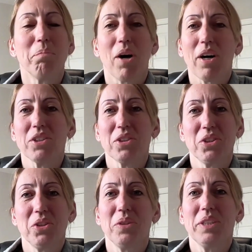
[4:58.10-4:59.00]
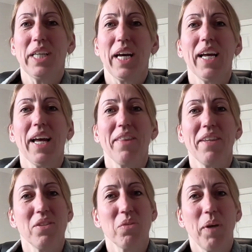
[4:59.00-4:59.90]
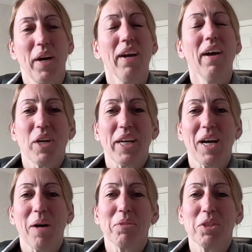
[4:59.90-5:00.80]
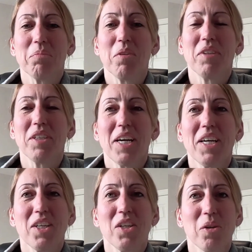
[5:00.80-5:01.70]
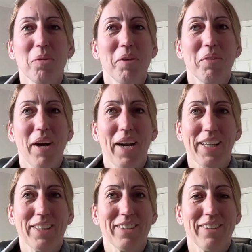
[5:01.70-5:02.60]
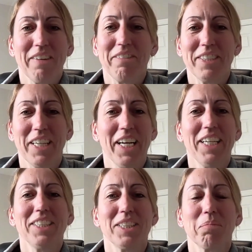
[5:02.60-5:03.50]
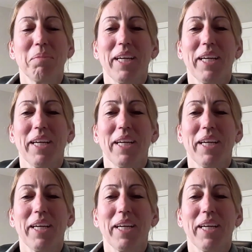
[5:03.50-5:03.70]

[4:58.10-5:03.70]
a box or two a day, and this way, when it comes to moving day, you'll be ready. So every day, just